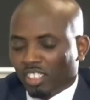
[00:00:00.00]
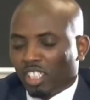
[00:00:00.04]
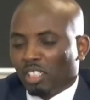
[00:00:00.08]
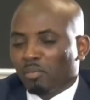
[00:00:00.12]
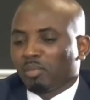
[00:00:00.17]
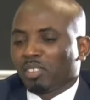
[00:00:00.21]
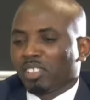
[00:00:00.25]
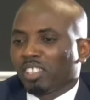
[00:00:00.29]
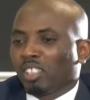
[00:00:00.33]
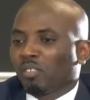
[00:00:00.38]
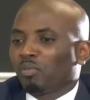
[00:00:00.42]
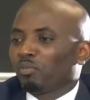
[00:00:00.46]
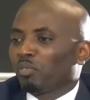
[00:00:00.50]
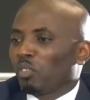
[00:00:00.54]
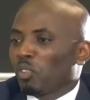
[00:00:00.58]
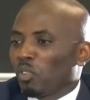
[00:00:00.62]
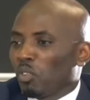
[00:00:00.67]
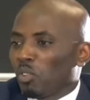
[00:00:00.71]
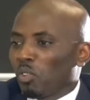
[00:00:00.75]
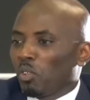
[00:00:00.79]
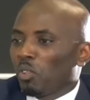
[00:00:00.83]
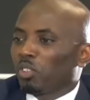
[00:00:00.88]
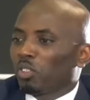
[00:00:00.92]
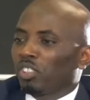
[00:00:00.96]
Tabitha, for
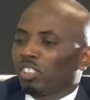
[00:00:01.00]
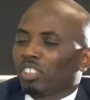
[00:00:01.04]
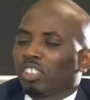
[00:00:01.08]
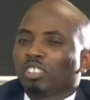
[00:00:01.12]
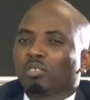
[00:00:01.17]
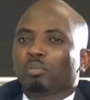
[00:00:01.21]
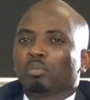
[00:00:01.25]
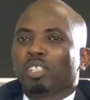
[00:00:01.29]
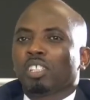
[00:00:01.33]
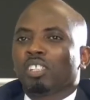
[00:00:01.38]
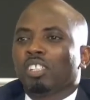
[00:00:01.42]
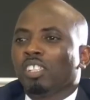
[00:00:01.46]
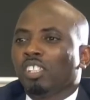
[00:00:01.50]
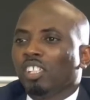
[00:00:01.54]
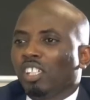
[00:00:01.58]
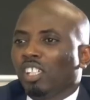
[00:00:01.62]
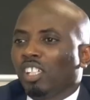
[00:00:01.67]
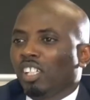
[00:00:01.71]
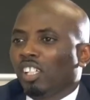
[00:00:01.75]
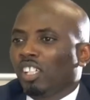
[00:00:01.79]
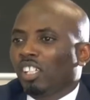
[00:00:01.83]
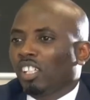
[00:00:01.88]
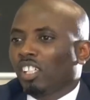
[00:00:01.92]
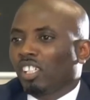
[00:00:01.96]
hosting me
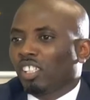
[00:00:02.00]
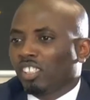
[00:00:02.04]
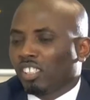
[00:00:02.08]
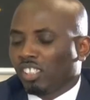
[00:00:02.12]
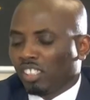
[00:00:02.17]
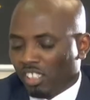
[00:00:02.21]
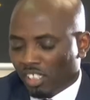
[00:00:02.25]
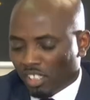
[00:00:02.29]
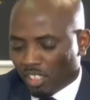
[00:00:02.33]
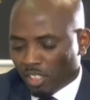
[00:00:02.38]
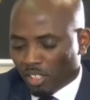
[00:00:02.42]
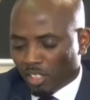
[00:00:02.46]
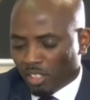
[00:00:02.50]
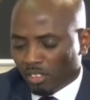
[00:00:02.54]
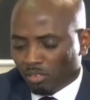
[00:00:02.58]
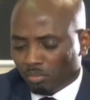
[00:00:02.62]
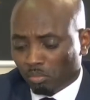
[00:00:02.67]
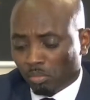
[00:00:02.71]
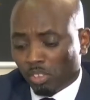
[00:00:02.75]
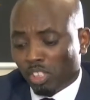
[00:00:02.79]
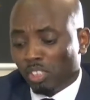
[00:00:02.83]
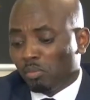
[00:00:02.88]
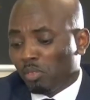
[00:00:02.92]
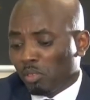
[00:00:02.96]
here and
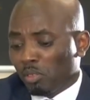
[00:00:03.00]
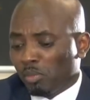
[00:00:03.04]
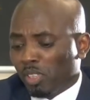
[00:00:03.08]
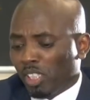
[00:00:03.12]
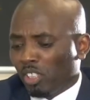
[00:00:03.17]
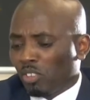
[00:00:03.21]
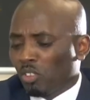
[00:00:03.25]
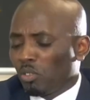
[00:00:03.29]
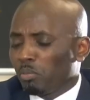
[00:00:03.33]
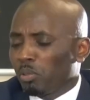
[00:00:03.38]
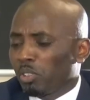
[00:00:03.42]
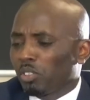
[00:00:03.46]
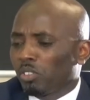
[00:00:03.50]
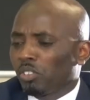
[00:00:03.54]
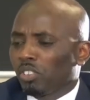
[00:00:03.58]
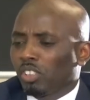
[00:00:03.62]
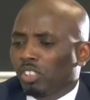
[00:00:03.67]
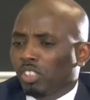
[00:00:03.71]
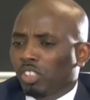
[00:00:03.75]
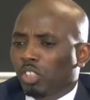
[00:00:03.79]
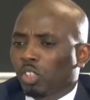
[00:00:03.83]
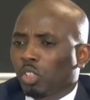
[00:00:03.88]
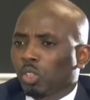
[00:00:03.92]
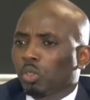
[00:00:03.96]
giving me an
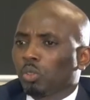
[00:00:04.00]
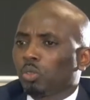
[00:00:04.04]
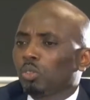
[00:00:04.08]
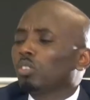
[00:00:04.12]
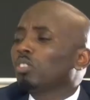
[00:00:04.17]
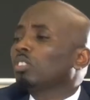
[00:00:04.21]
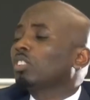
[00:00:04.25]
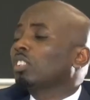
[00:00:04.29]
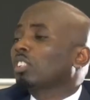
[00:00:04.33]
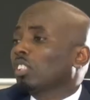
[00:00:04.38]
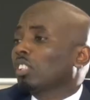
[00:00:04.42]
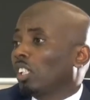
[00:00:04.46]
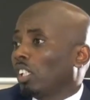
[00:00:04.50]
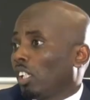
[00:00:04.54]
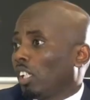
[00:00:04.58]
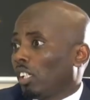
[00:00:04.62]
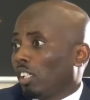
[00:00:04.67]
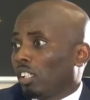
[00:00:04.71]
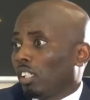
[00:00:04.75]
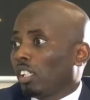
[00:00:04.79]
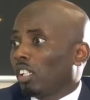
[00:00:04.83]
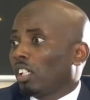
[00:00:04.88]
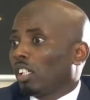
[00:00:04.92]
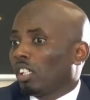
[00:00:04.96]
opportunity to
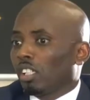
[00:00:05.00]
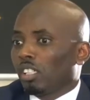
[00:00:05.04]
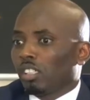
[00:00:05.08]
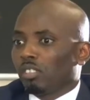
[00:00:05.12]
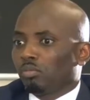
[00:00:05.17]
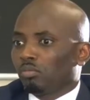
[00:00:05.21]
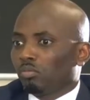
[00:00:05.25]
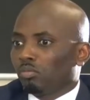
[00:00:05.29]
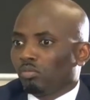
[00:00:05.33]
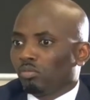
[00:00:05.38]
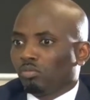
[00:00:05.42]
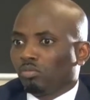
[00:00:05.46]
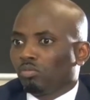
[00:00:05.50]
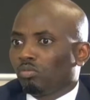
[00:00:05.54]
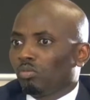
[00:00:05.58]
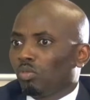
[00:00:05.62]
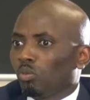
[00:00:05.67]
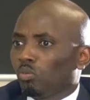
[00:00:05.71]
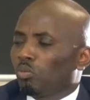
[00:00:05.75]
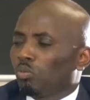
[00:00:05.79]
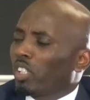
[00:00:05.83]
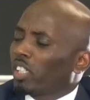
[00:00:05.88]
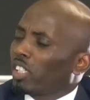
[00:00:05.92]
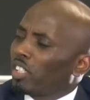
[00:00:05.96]
share
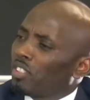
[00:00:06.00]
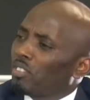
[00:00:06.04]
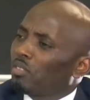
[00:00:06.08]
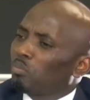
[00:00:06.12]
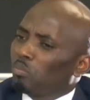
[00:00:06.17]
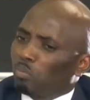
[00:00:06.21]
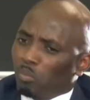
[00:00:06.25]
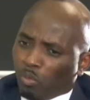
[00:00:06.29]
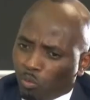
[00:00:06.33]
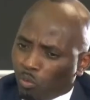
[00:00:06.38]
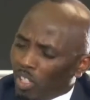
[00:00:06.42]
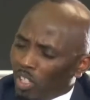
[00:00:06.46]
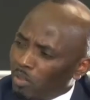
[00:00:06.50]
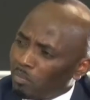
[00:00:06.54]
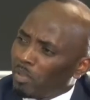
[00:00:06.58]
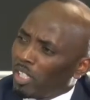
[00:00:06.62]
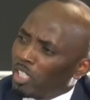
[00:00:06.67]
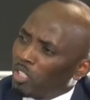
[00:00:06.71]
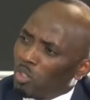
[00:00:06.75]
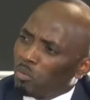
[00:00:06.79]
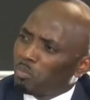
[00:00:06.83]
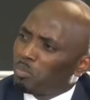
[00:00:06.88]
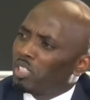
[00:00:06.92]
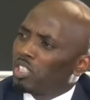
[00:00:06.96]
what my
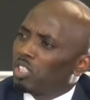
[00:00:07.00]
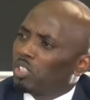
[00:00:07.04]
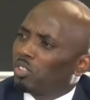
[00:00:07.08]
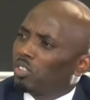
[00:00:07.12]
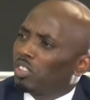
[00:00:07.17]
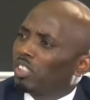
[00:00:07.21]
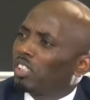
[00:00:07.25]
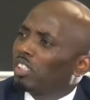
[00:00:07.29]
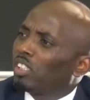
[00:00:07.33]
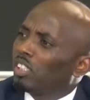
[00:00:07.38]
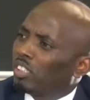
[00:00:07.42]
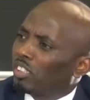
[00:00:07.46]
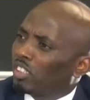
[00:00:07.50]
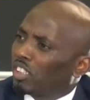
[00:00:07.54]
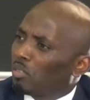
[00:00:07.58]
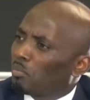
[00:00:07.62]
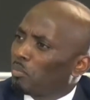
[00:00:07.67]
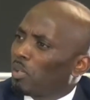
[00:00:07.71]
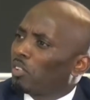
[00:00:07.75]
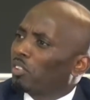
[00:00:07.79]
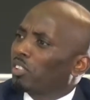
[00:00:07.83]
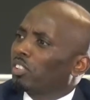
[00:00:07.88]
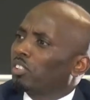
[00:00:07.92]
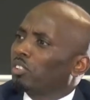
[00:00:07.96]
opinion is
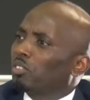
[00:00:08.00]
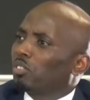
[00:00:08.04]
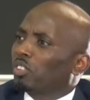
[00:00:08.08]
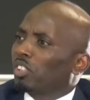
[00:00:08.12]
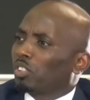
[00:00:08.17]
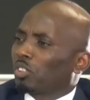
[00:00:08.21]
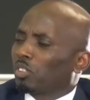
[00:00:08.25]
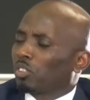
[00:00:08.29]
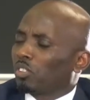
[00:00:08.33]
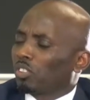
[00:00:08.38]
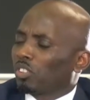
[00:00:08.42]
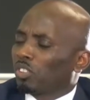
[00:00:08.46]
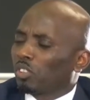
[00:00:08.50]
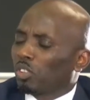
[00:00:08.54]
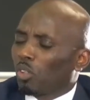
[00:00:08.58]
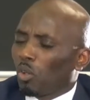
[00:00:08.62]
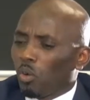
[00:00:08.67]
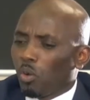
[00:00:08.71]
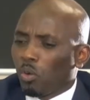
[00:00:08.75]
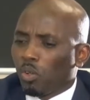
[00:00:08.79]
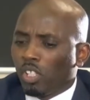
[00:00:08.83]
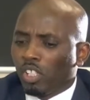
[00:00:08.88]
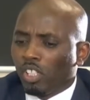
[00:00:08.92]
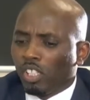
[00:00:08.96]
about education.
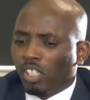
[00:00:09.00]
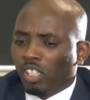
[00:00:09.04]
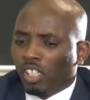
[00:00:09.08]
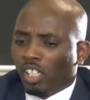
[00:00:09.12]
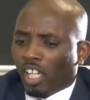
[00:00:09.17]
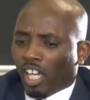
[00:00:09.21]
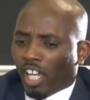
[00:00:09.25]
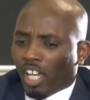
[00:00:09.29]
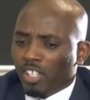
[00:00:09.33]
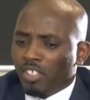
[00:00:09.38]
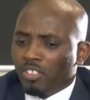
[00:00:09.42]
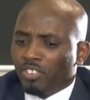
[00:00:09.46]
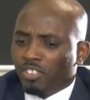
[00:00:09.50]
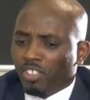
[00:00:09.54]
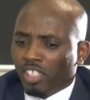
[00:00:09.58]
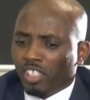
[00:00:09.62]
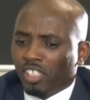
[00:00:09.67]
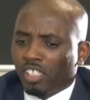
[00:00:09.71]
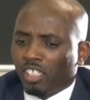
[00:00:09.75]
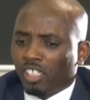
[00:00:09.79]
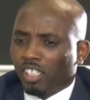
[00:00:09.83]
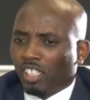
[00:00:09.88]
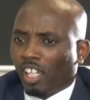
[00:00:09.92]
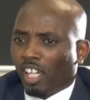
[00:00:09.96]
So I
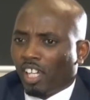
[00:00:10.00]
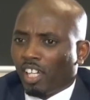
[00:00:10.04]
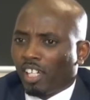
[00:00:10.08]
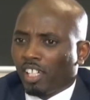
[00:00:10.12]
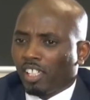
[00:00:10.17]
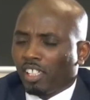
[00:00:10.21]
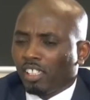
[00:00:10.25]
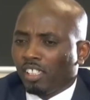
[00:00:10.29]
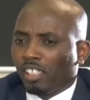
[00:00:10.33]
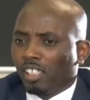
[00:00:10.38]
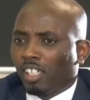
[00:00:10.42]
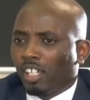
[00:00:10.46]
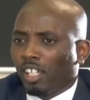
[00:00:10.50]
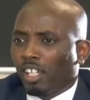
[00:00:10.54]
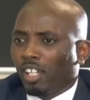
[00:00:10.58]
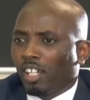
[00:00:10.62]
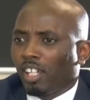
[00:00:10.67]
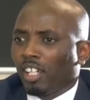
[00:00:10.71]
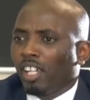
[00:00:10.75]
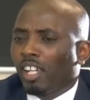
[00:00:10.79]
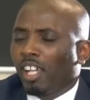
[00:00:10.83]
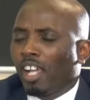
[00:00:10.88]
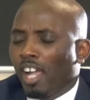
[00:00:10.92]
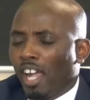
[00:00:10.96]
think I
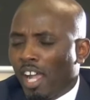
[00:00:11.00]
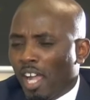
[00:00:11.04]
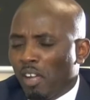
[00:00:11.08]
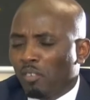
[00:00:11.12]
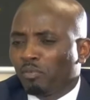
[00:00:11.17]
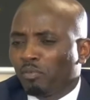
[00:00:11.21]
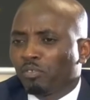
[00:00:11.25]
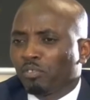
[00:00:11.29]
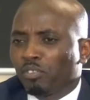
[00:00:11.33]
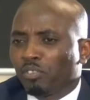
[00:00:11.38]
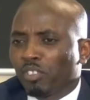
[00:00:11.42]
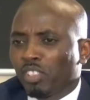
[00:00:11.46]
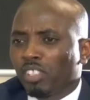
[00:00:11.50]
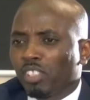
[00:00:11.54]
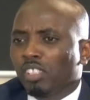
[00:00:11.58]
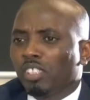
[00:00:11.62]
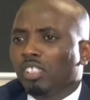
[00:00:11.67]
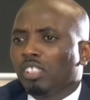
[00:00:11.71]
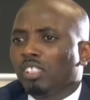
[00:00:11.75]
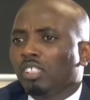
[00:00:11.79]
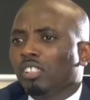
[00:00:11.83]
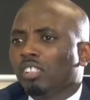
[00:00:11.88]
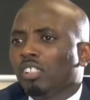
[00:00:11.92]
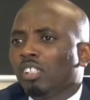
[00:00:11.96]
have
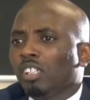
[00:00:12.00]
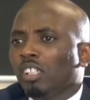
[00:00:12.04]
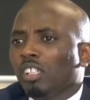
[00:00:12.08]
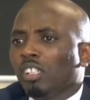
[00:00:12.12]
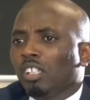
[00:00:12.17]
really